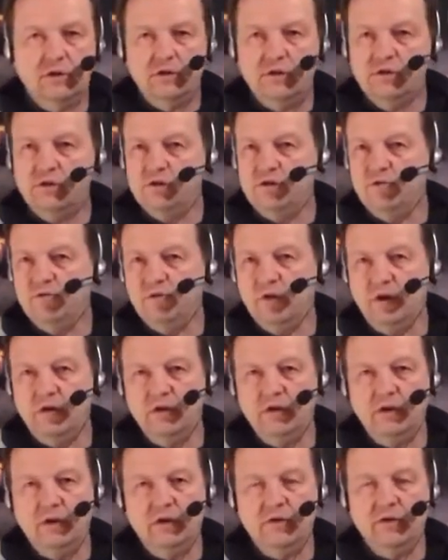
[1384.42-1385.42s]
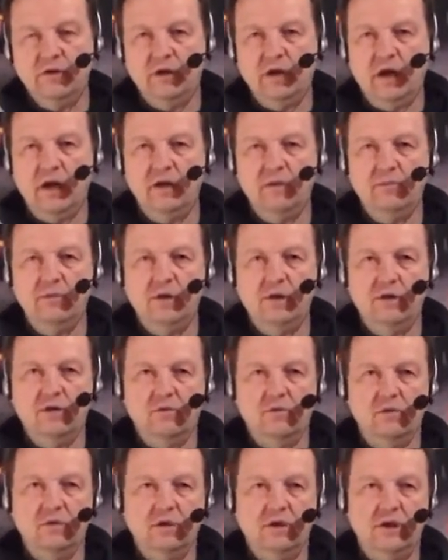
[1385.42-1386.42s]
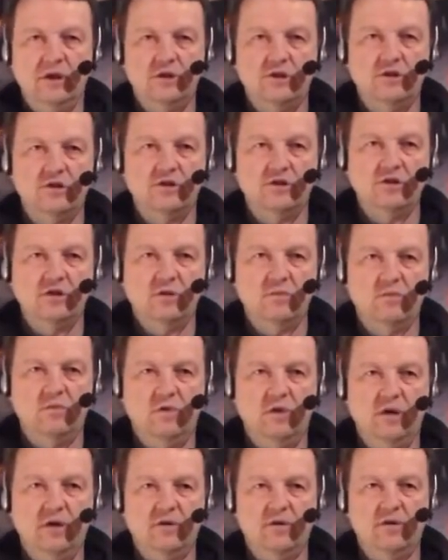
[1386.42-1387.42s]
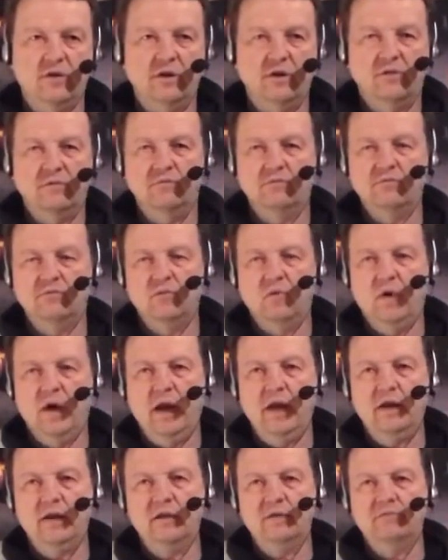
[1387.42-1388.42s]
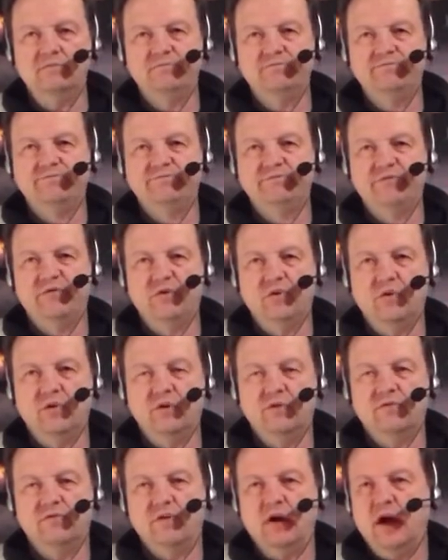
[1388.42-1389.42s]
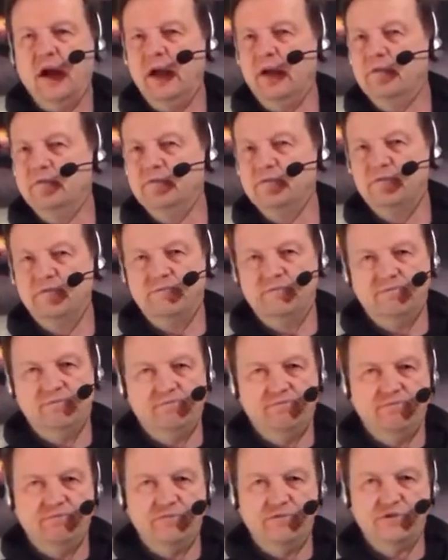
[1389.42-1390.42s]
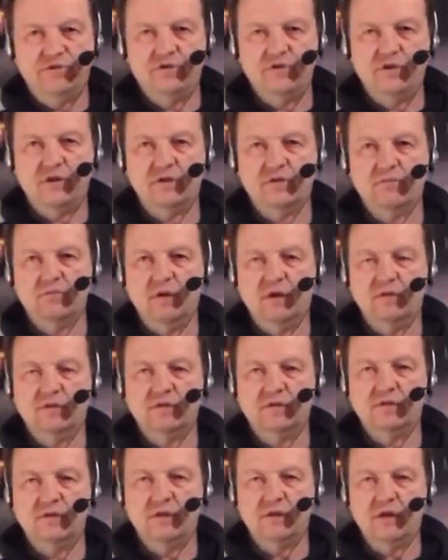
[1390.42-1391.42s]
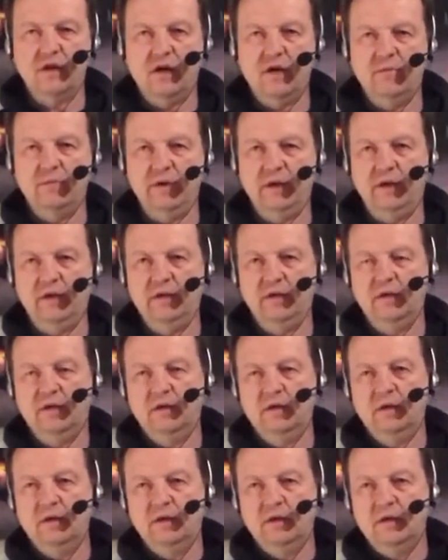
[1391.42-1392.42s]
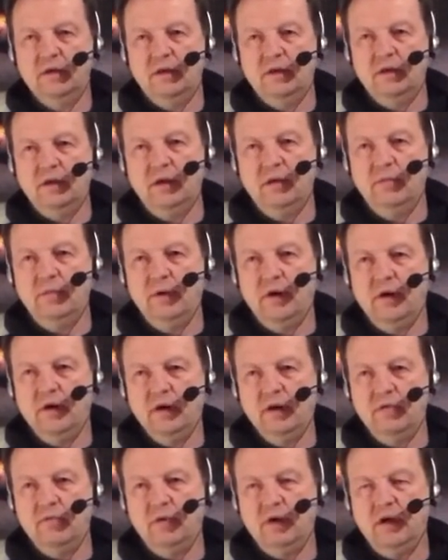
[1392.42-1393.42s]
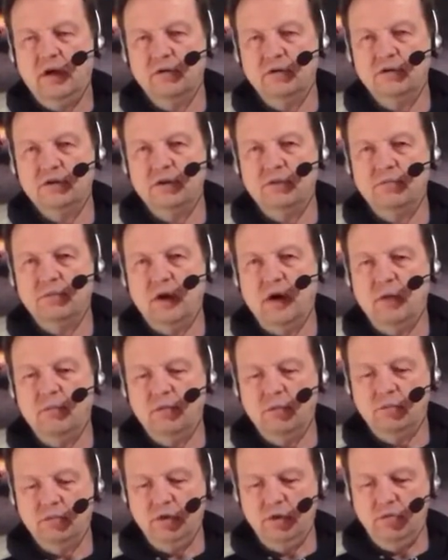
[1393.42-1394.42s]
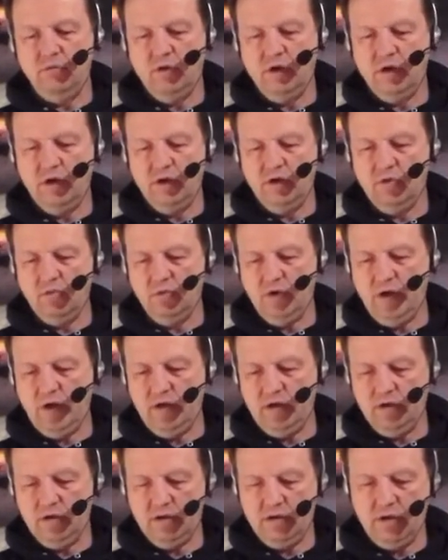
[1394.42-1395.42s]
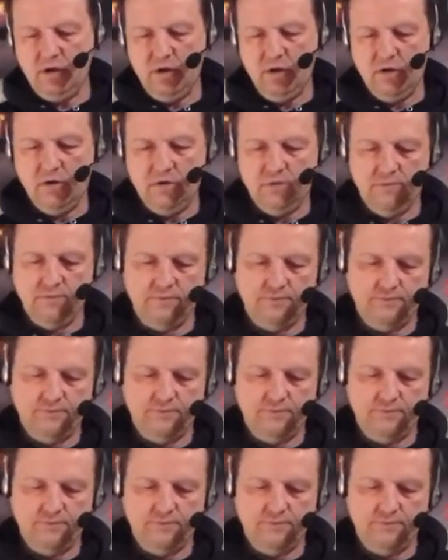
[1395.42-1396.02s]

she found another guy to be in a relationship with and waited 4, 5, 6 months to tell me about it. Well, she probably wanted to wait until